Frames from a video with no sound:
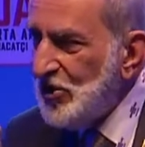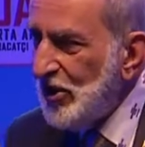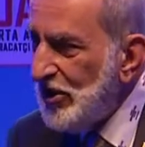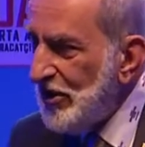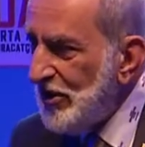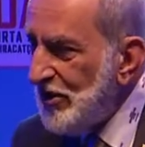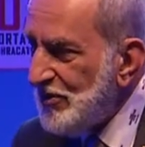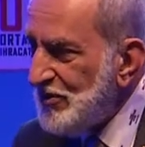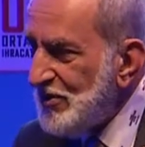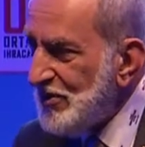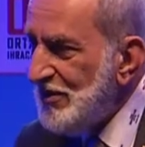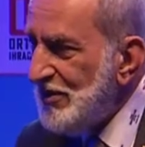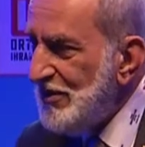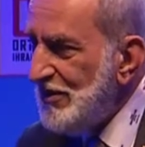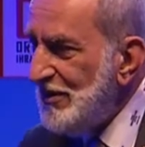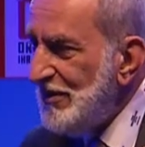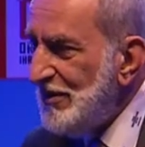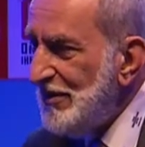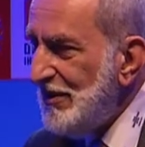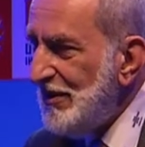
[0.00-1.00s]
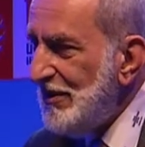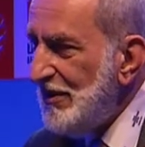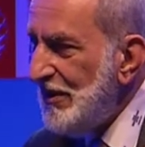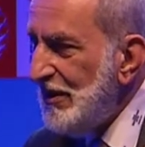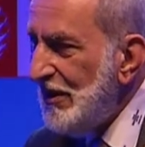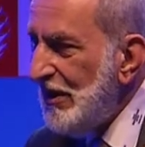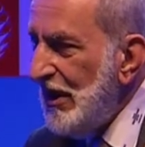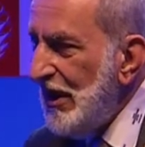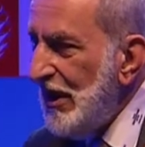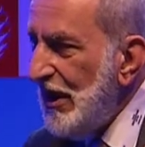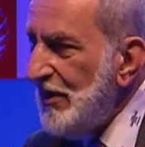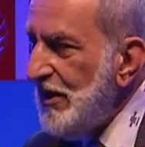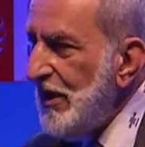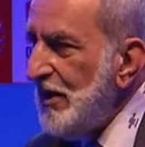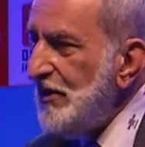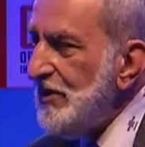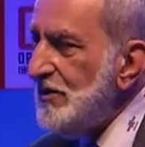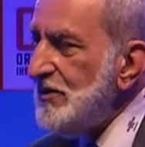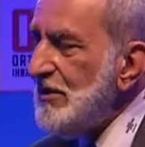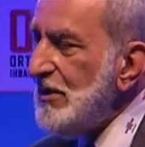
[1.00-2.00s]
Charles, and
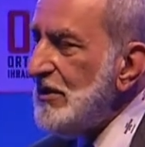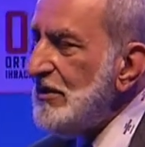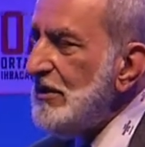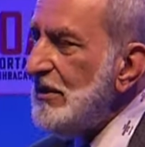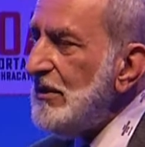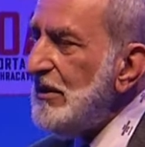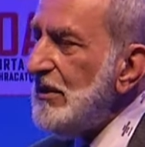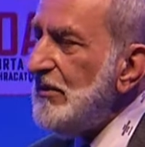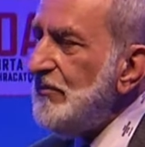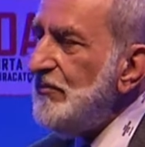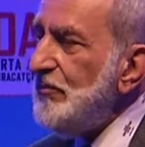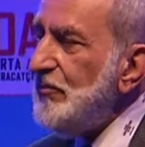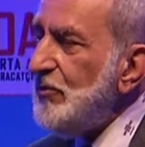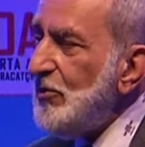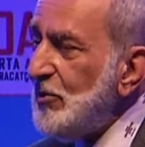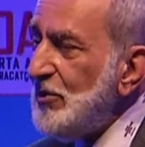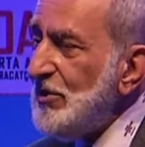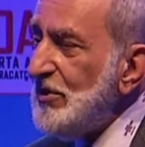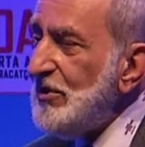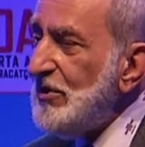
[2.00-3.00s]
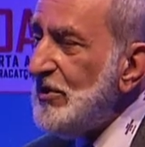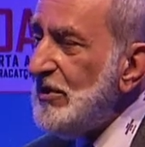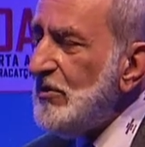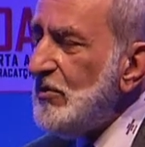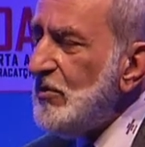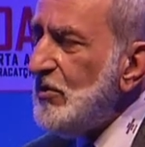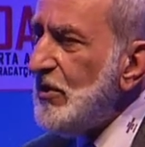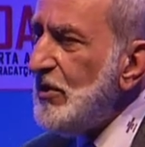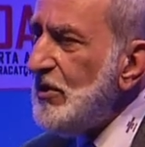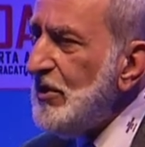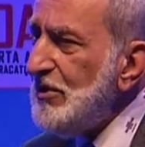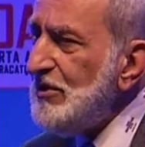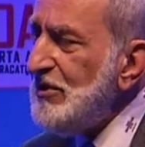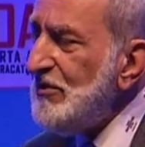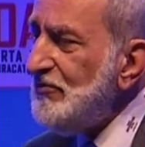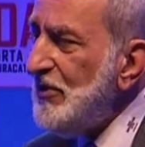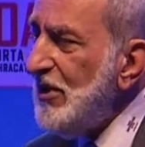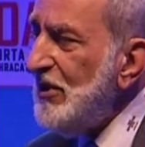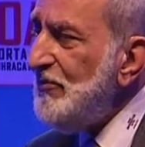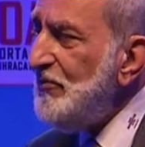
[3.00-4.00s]
that is that 40 or
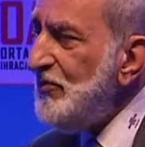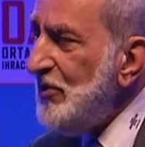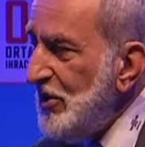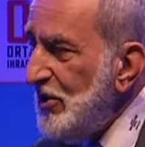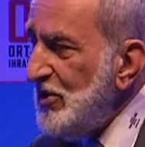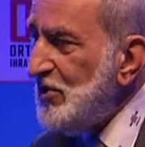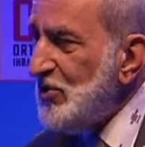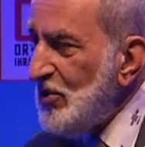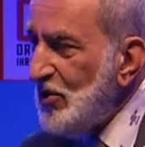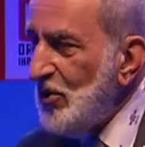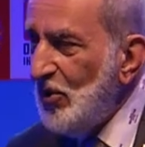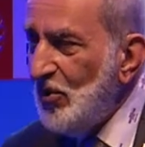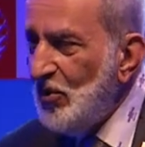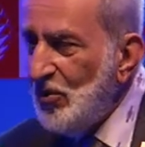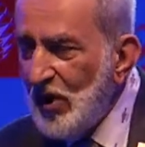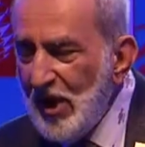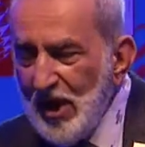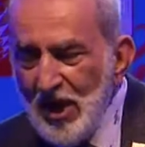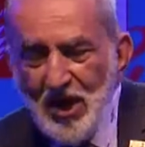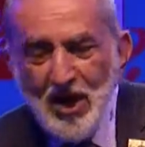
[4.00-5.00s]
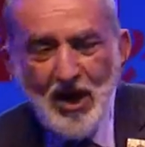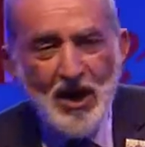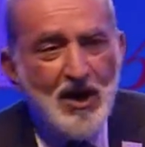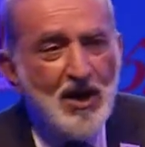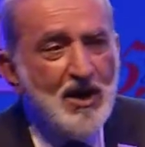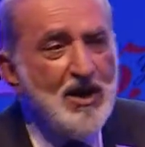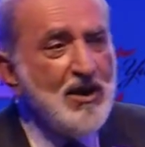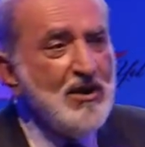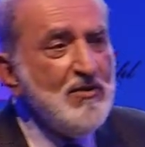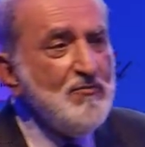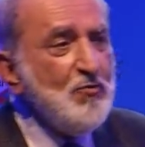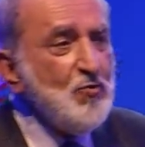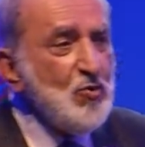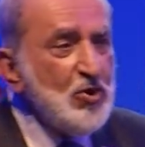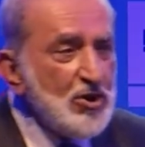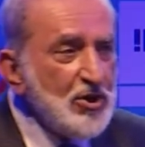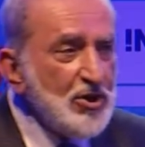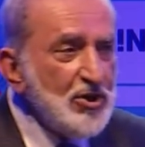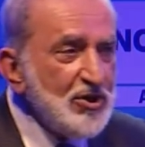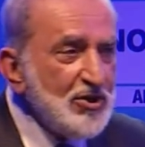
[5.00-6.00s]
35 years ago, I have
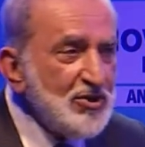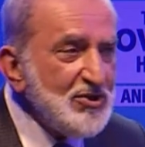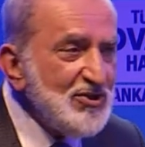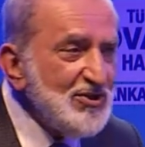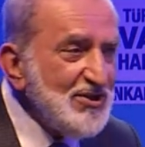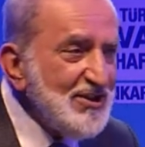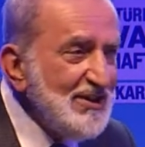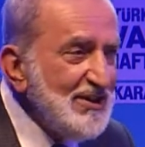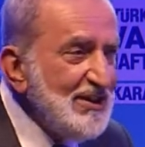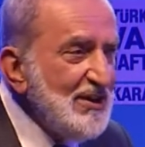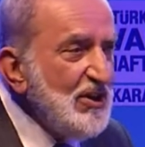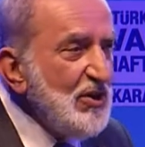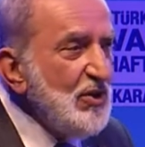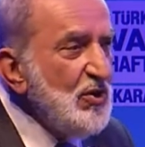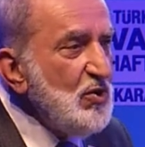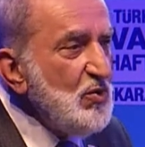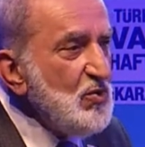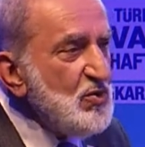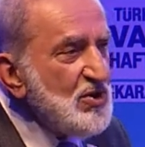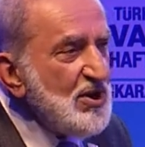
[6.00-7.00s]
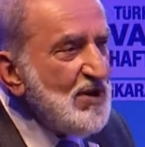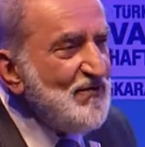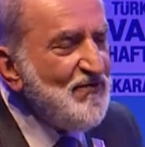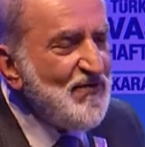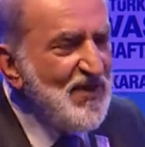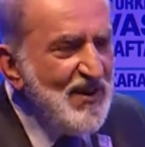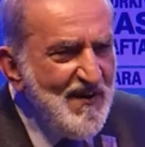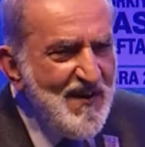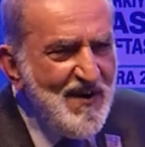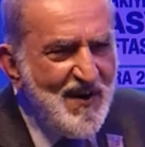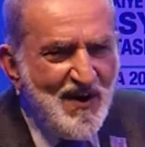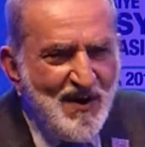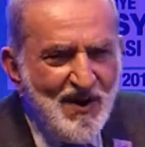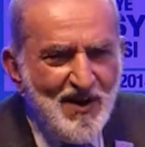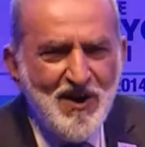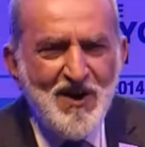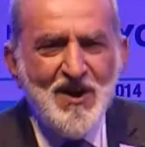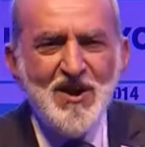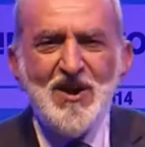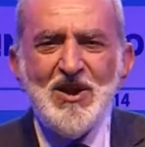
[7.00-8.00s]
worked using very
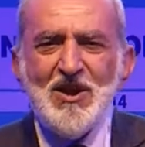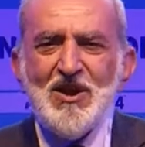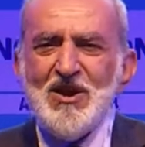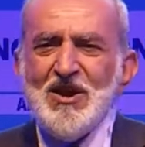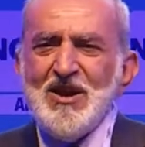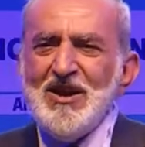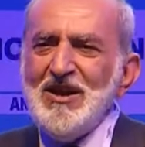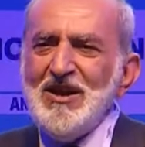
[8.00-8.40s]
high